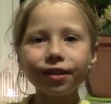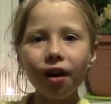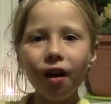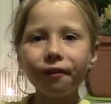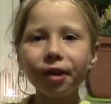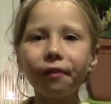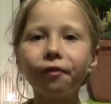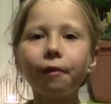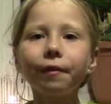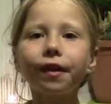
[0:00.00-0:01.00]
Viktorija
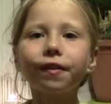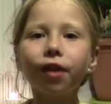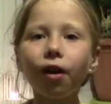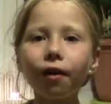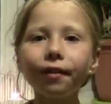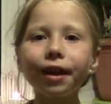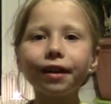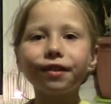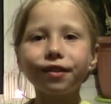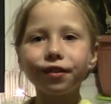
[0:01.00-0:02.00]
from
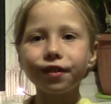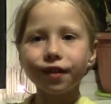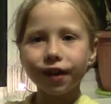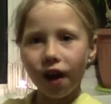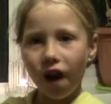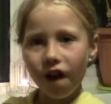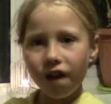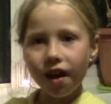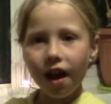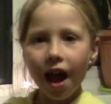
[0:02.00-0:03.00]
Viktorija's studio,
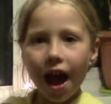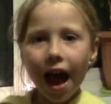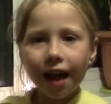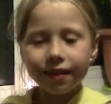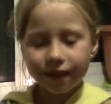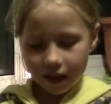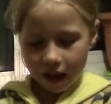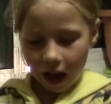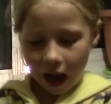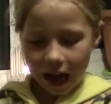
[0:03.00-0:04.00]
and
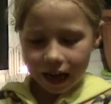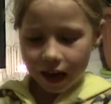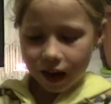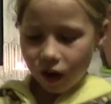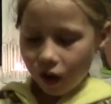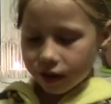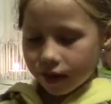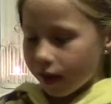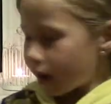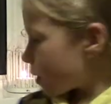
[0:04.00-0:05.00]
I got
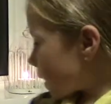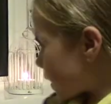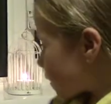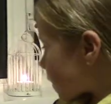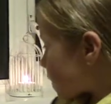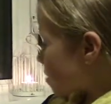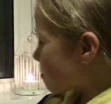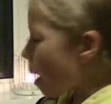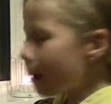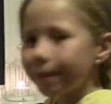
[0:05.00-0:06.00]
these two
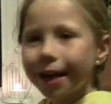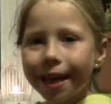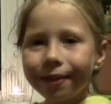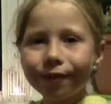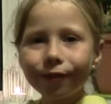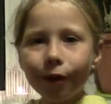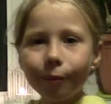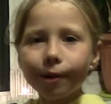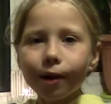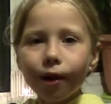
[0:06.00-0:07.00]
pumpkins
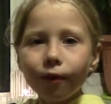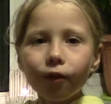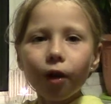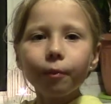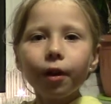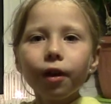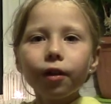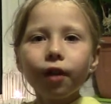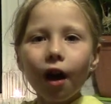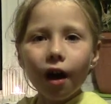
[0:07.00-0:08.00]
from
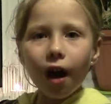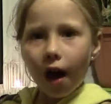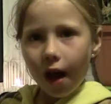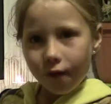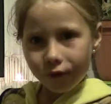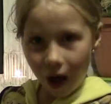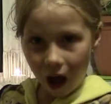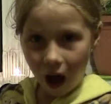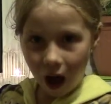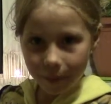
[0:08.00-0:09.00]
the
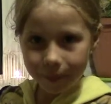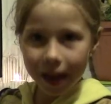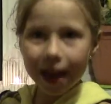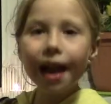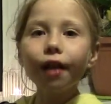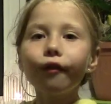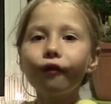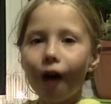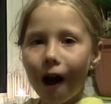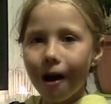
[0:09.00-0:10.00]
farm, hill
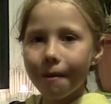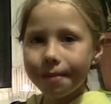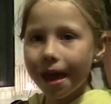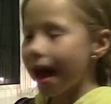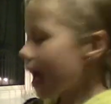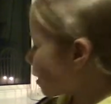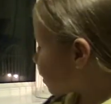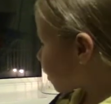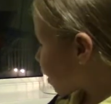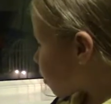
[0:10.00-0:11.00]
farm.
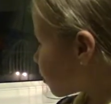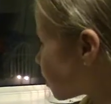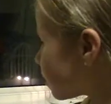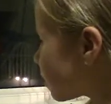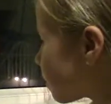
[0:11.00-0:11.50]
This is